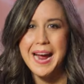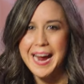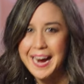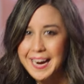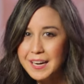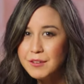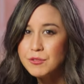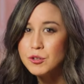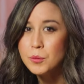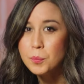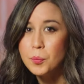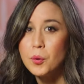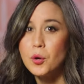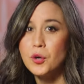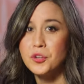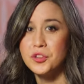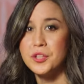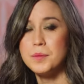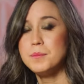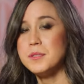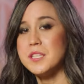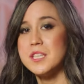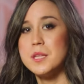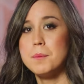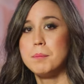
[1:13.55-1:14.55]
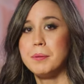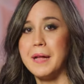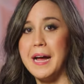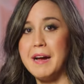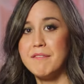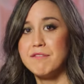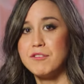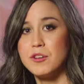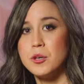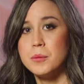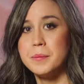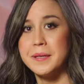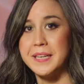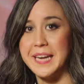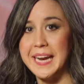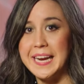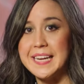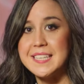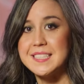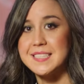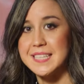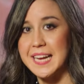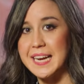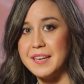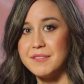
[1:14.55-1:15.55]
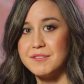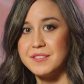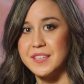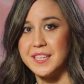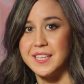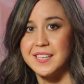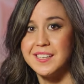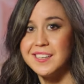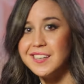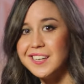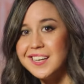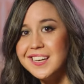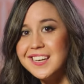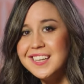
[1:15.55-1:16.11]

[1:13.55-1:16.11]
and report them to the platform and eSafety.